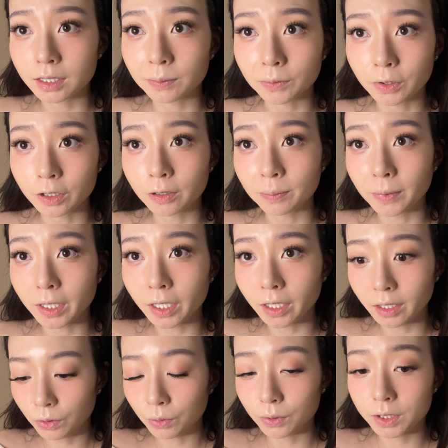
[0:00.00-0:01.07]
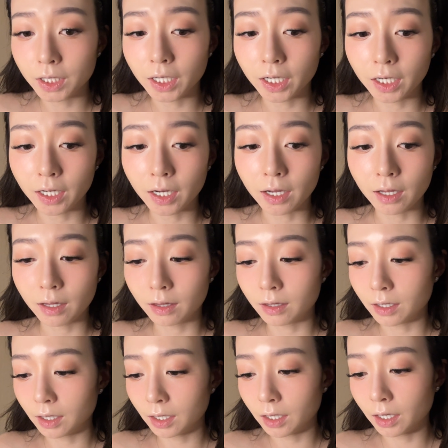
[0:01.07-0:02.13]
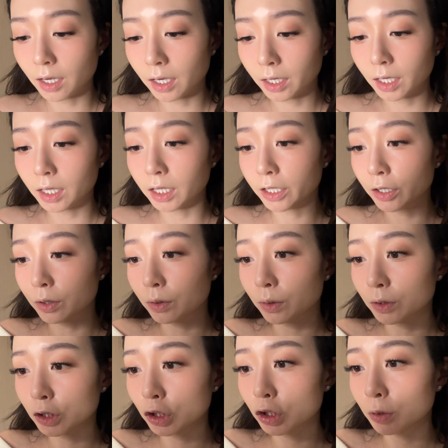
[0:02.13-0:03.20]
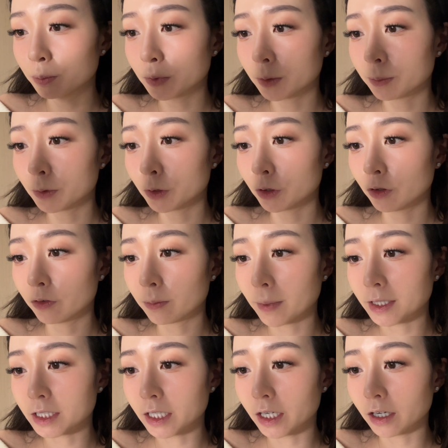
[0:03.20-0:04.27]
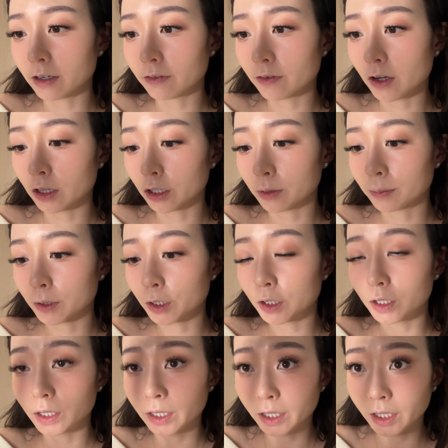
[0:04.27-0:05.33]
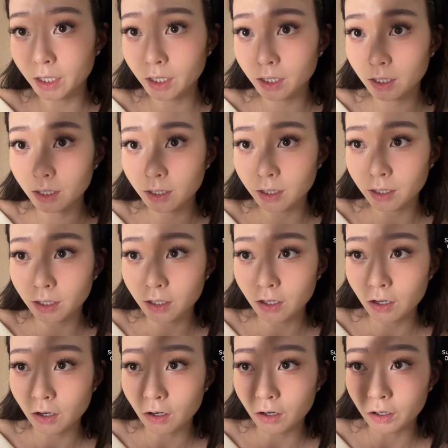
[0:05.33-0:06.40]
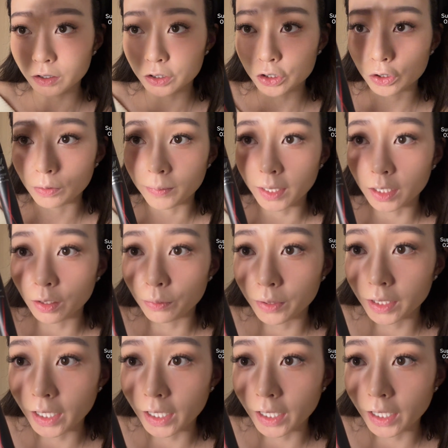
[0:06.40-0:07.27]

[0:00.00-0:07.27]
I'm going to be using the Clio Super Proof Mascara Volume Curling onto my lower